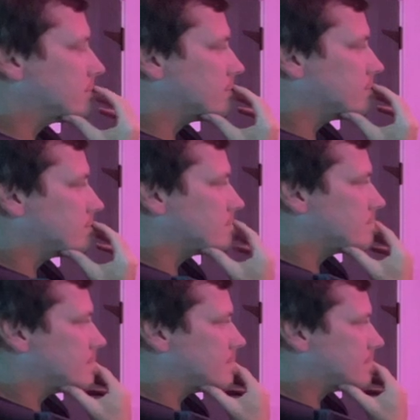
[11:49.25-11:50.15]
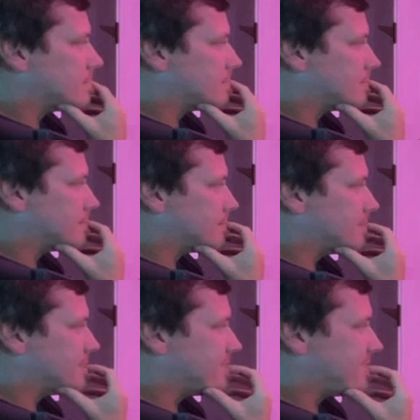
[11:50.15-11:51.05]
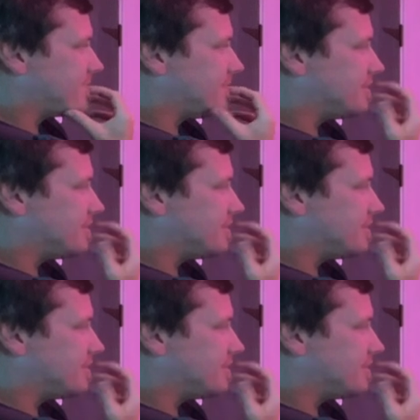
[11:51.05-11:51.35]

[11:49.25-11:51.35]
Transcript: you're not really close to anywhere True. big.